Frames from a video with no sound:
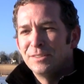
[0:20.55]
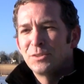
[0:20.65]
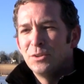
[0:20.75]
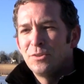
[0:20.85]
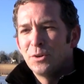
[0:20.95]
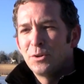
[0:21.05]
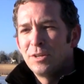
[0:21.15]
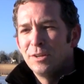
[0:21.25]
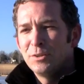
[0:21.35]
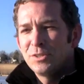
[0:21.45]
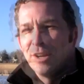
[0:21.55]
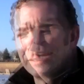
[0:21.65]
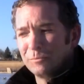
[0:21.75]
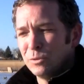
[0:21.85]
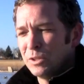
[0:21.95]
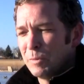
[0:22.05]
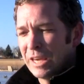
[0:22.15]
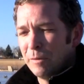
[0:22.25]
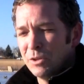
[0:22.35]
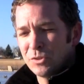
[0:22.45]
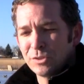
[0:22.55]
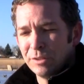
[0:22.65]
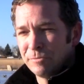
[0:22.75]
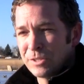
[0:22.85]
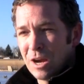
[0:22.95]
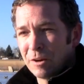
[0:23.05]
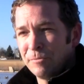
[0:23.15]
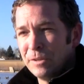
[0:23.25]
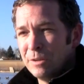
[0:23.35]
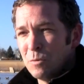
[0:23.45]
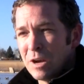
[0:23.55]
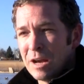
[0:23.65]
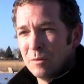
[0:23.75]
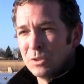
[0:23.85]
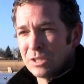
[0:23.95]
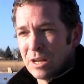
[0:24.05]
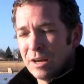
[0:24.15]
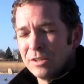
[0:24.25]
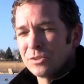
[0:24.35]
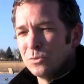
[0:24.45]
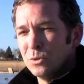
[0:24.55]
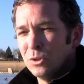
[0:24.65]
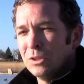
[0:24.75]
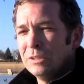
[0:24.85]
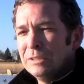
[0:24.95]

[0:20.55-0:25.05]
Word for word: it's good 30 years now. I really became interested in photography when I was in high school.